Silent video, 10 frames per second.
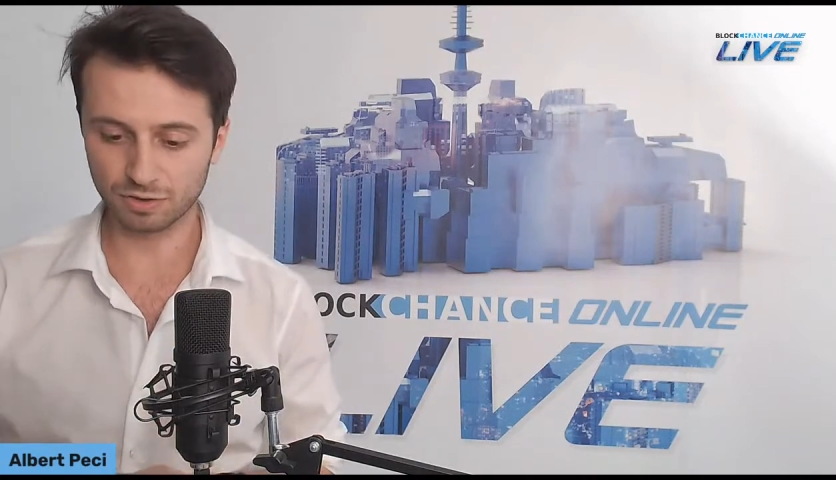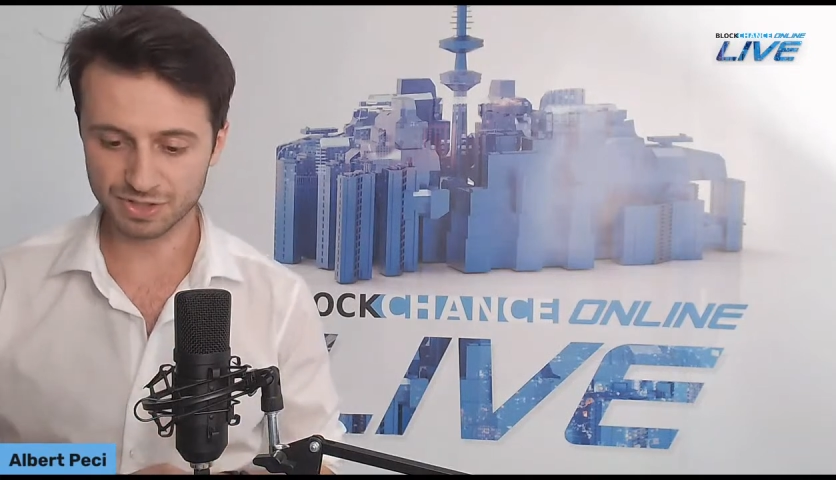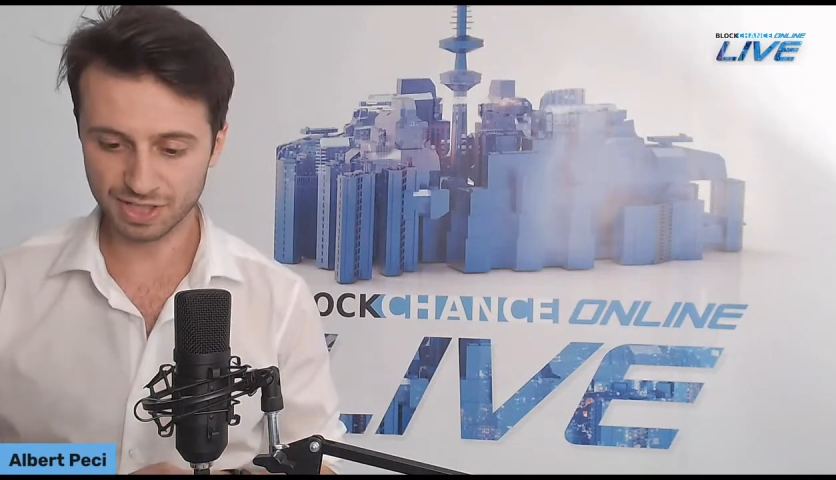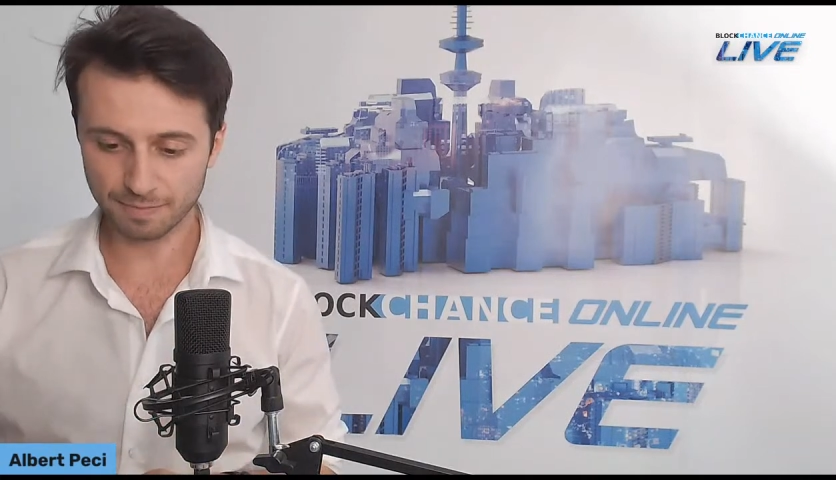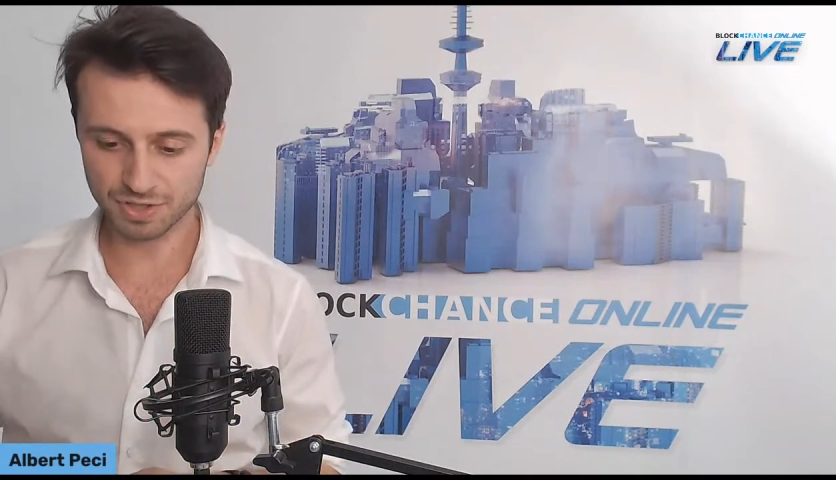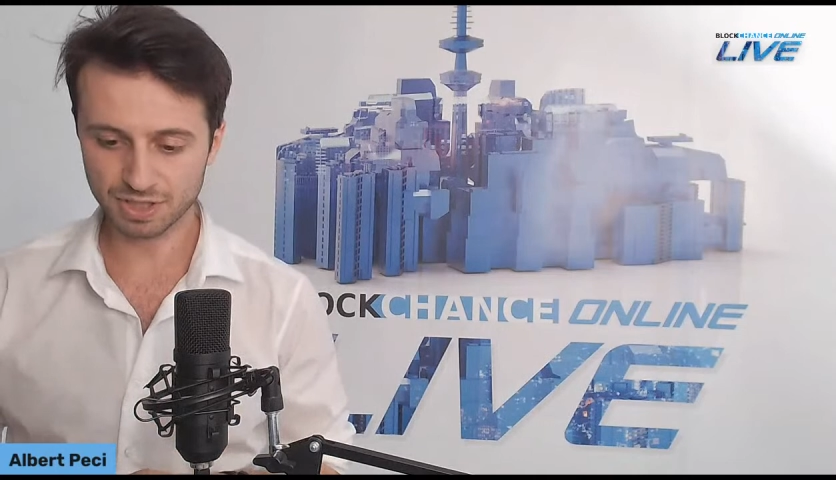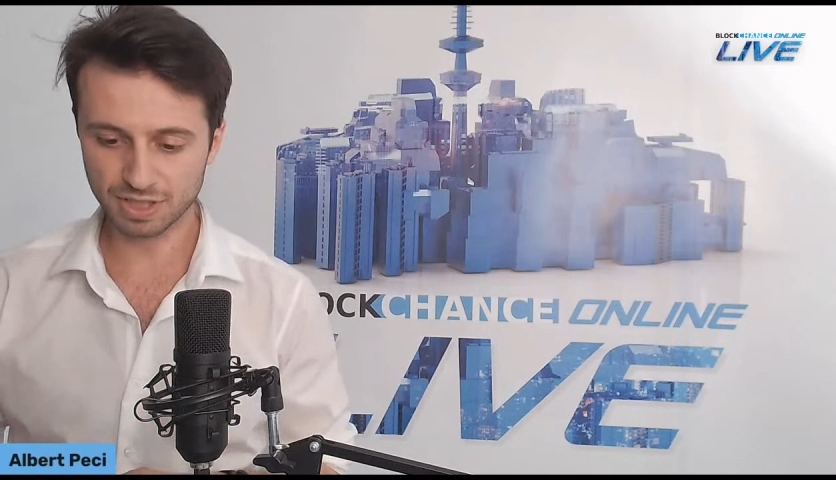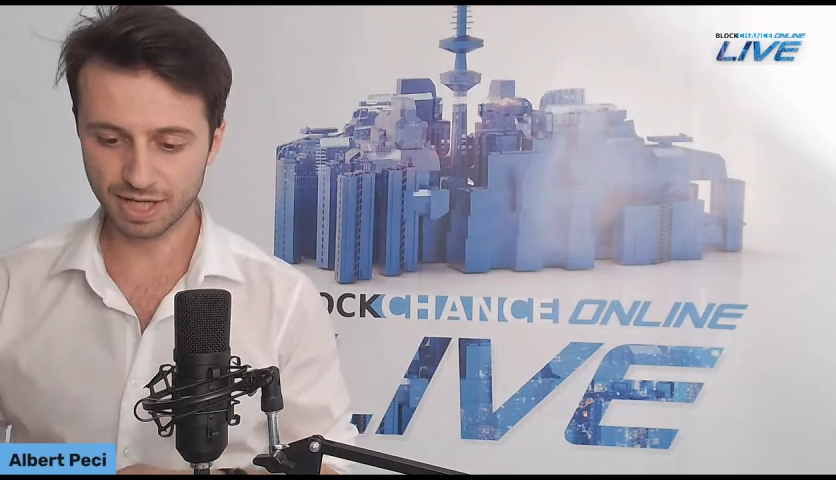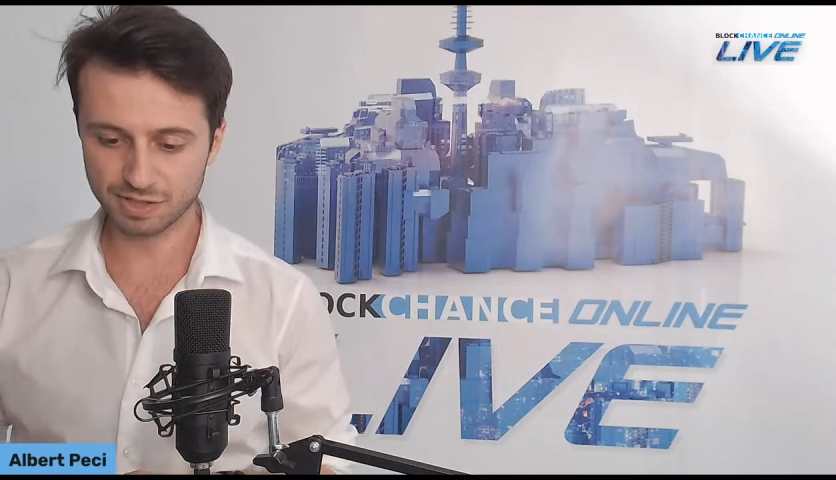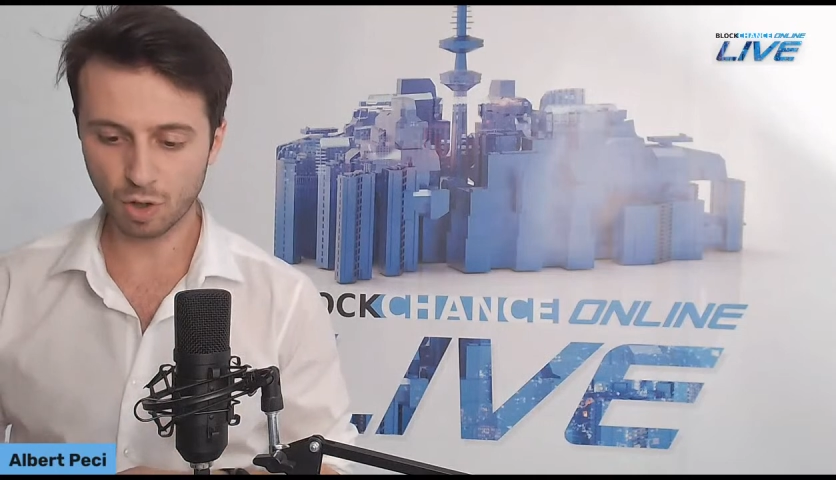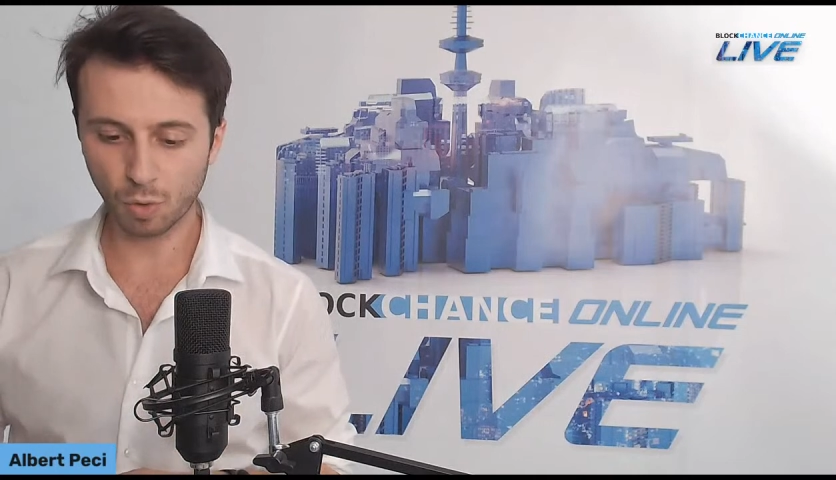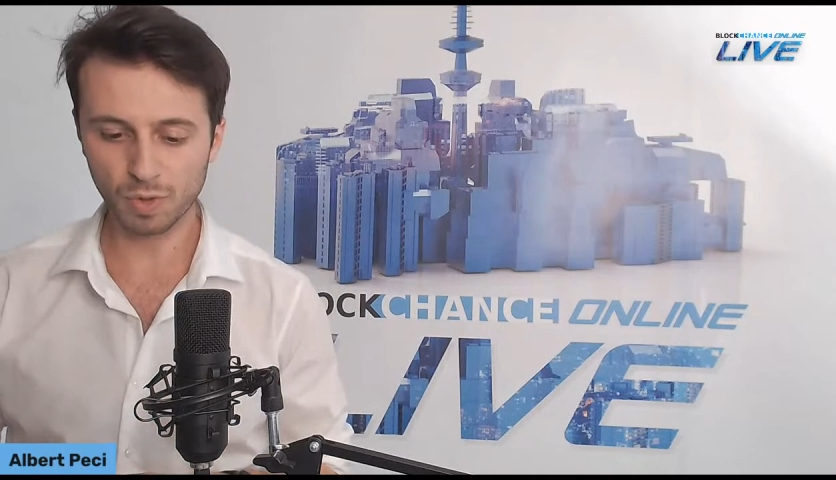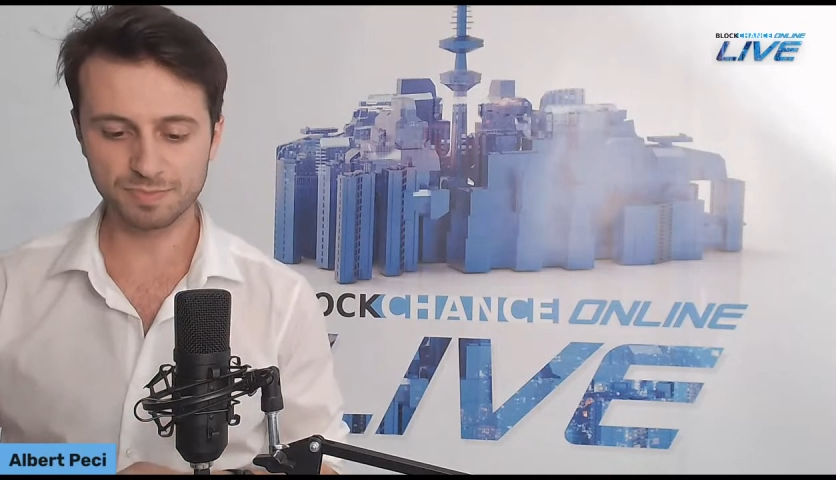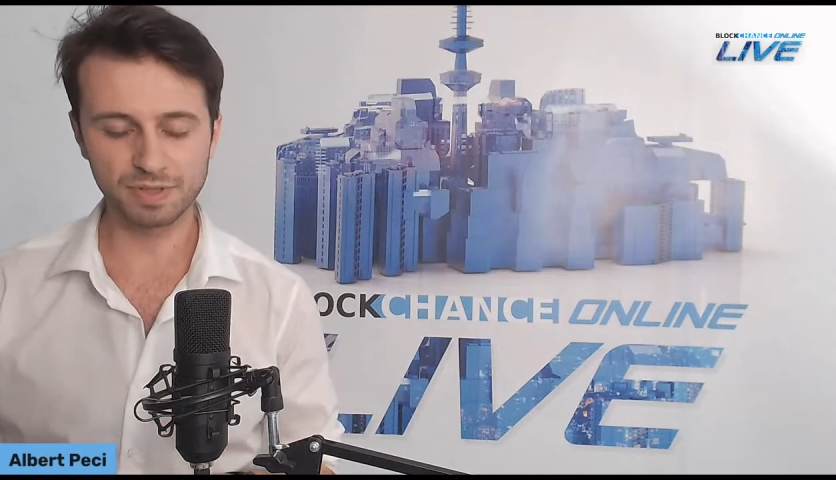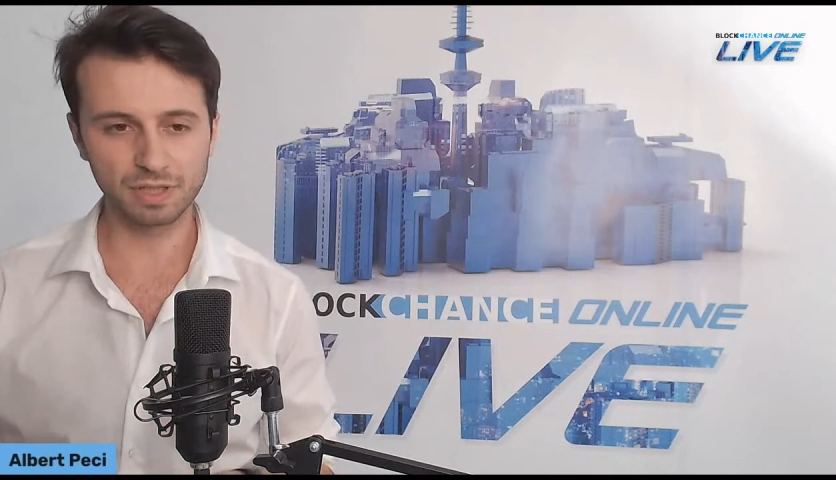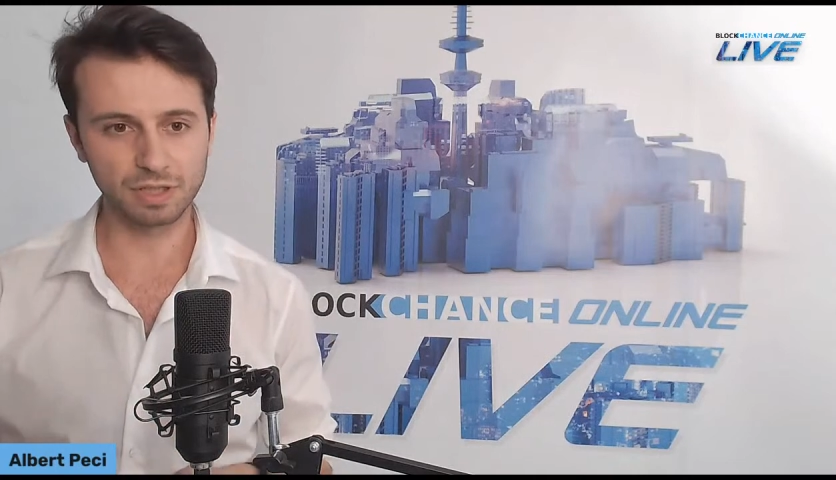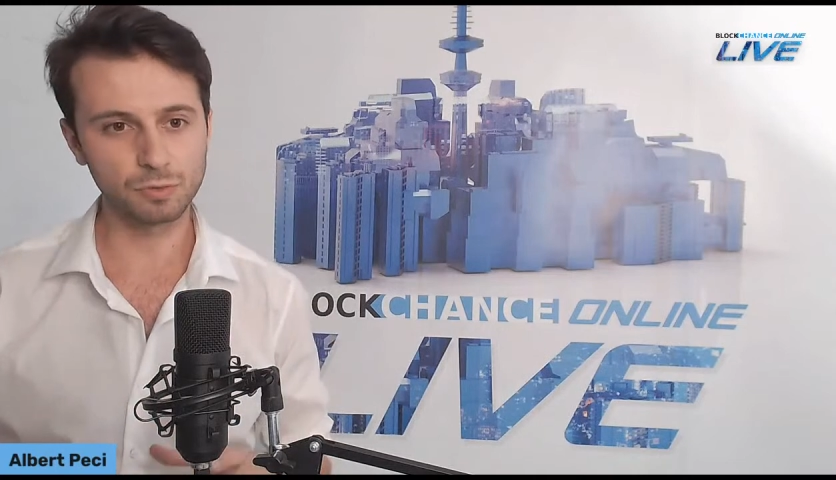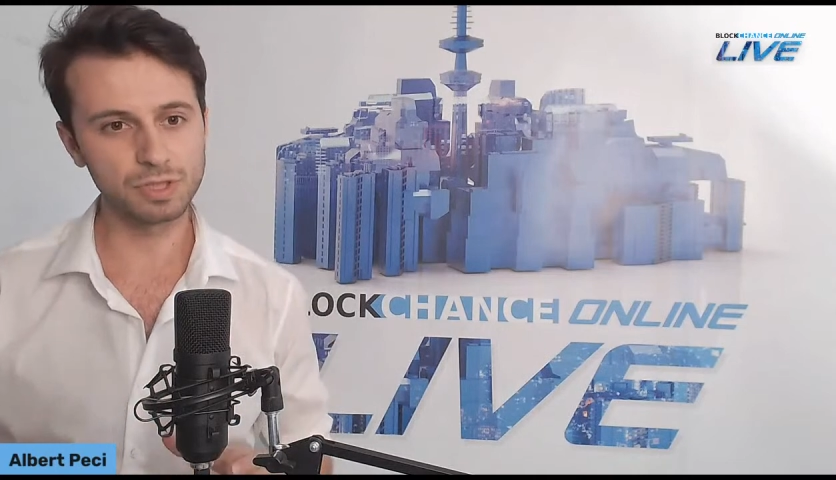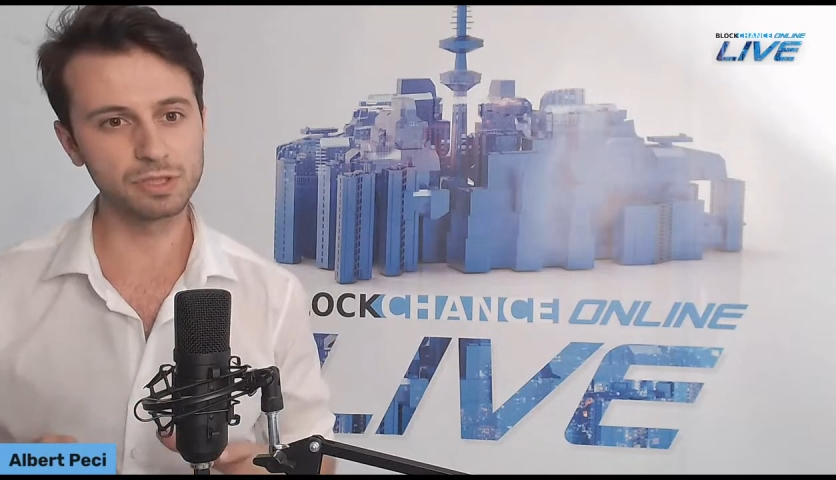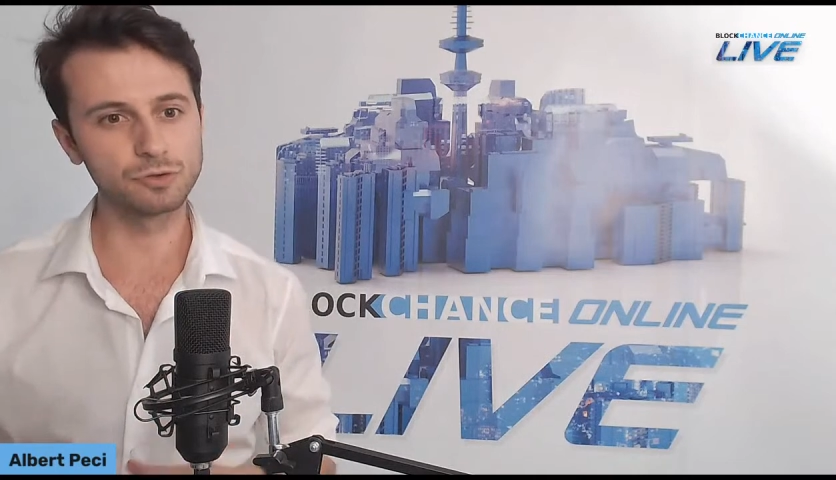consumption has always been a
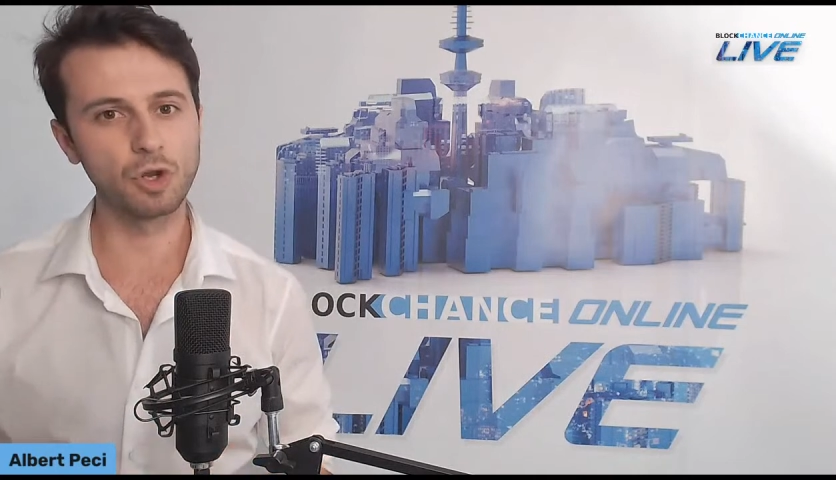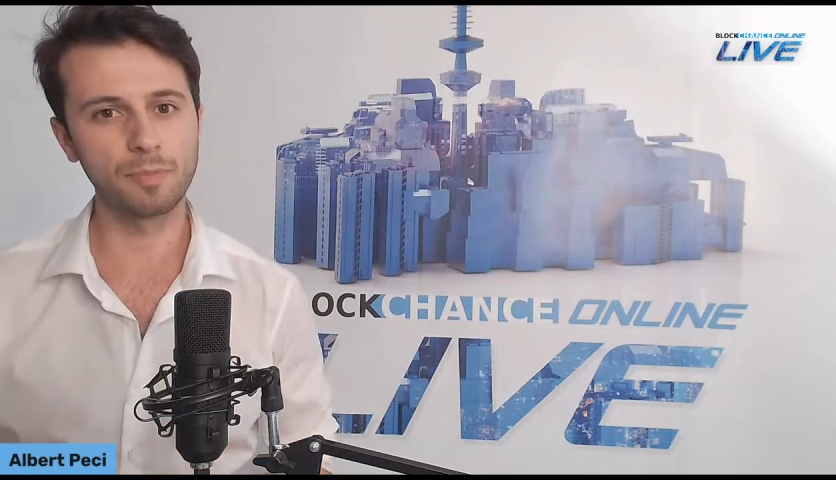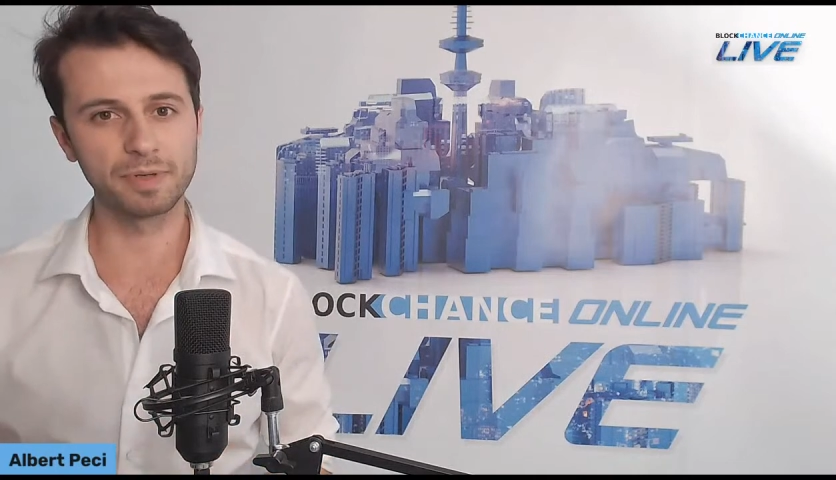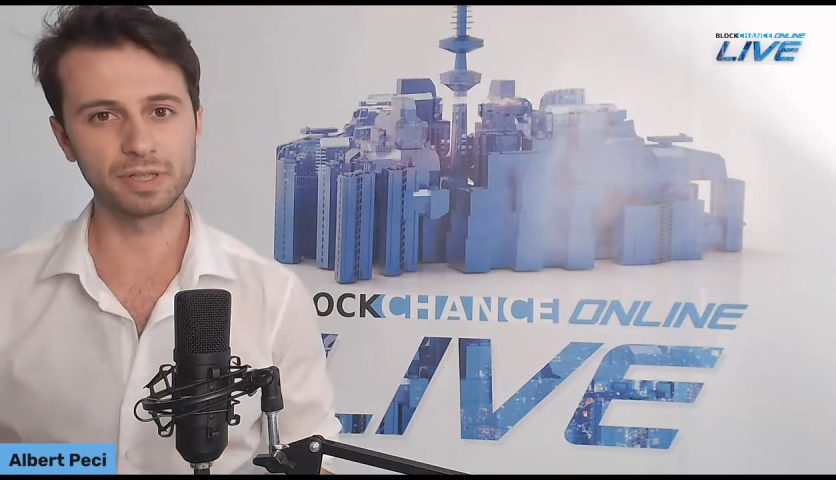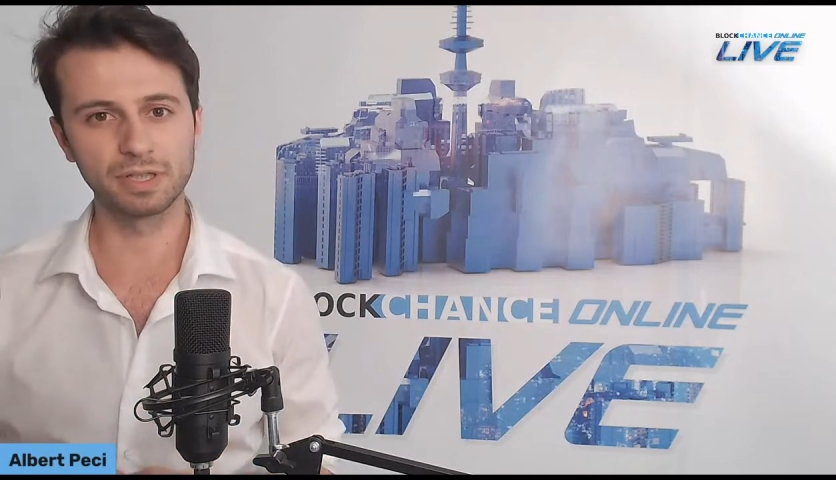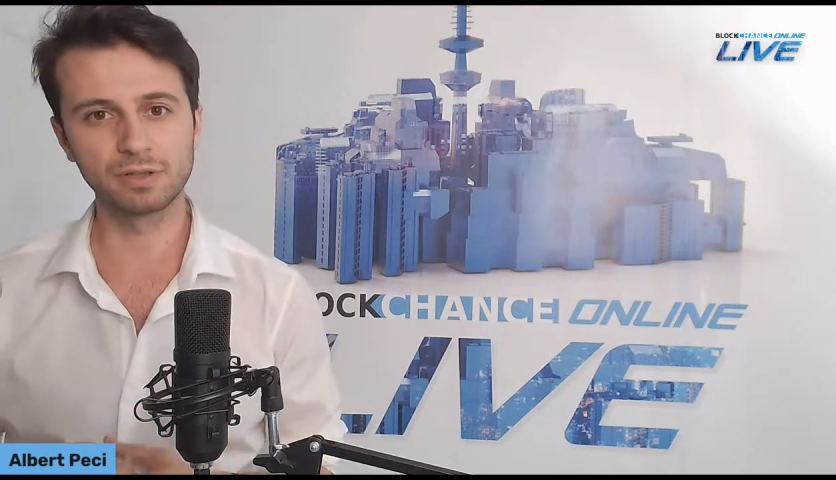critical topic